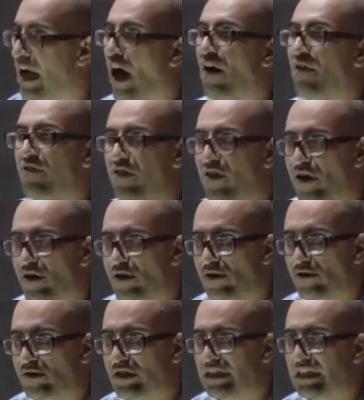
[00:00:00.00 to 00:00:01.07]
of
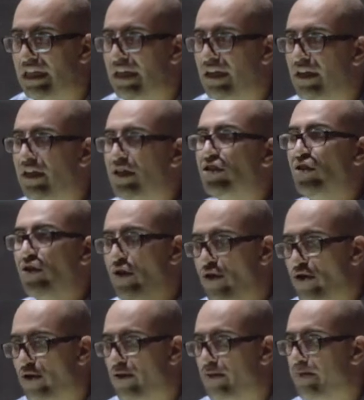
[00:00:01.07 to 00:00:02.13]
those to
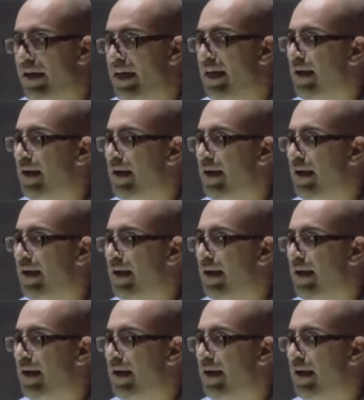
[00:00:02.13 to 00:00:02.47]
whom